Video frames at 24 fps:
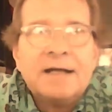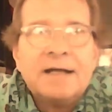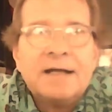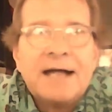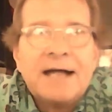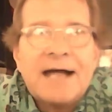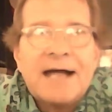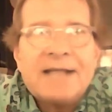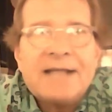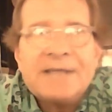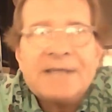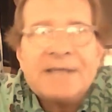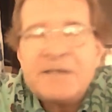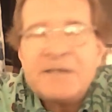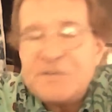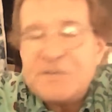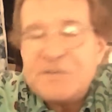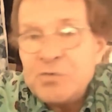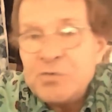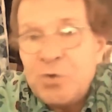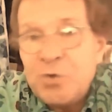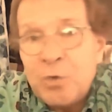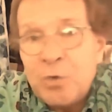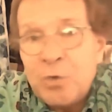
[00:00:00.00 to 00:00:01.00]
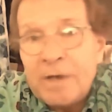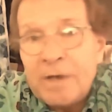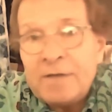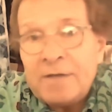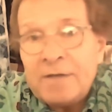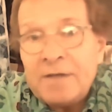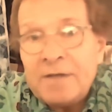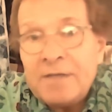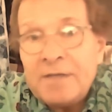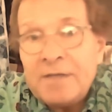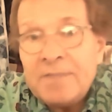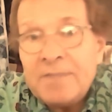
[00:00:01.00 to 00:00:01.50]
I did it too
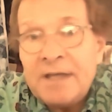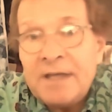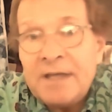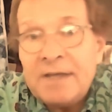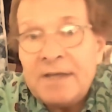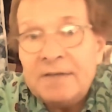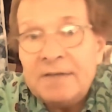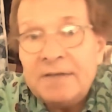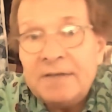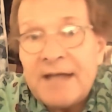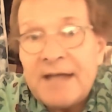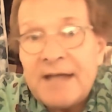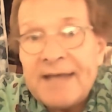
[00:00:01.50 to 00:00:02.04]
quickly, and